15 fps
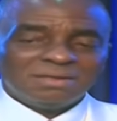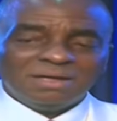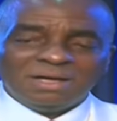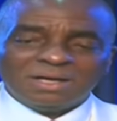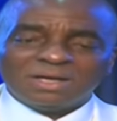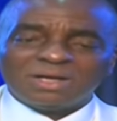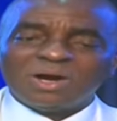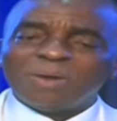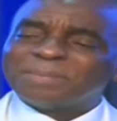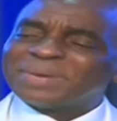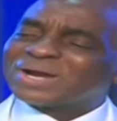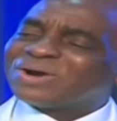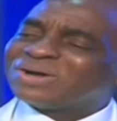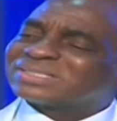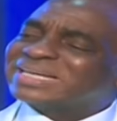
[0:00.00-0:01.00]
You know,
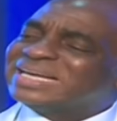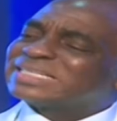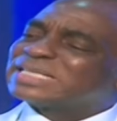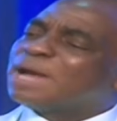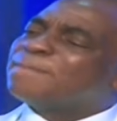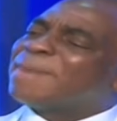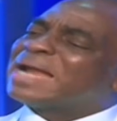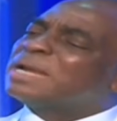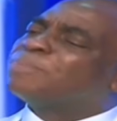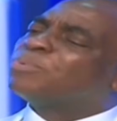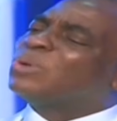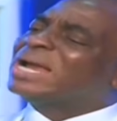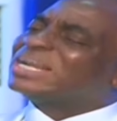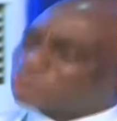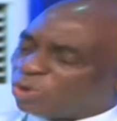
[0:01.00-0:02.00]
because he's a
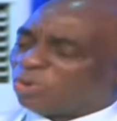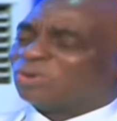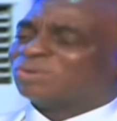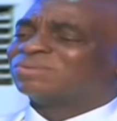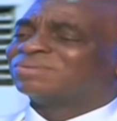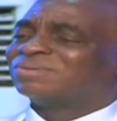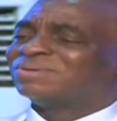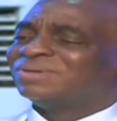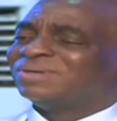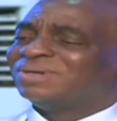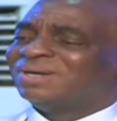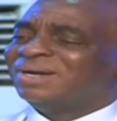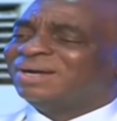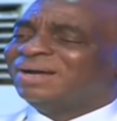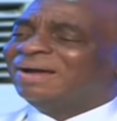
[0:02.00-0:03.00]
manipulator.
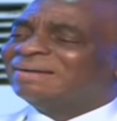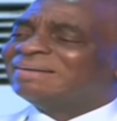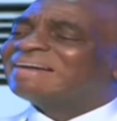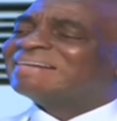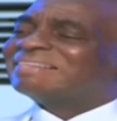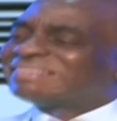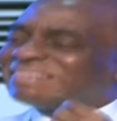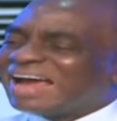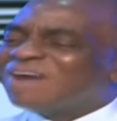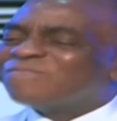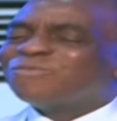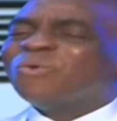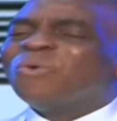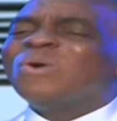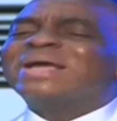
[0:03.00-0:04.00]
The
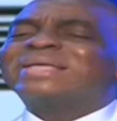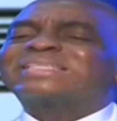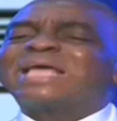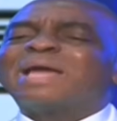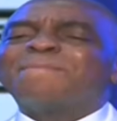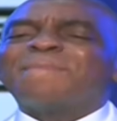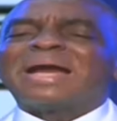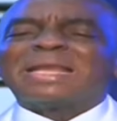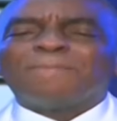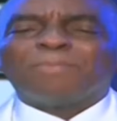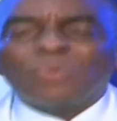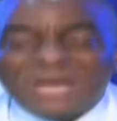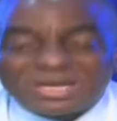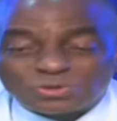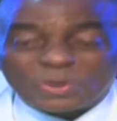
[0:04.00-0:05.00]
devil is a
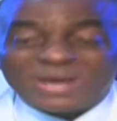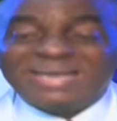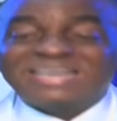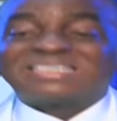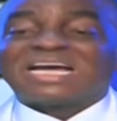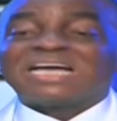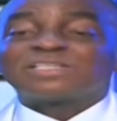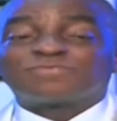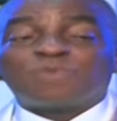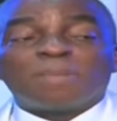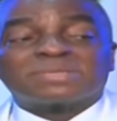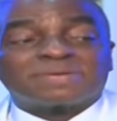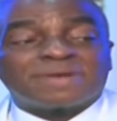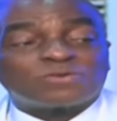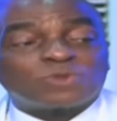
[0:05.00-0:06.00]
manipulator. He
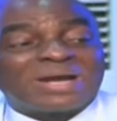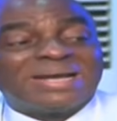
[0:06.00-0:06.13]
transforms into an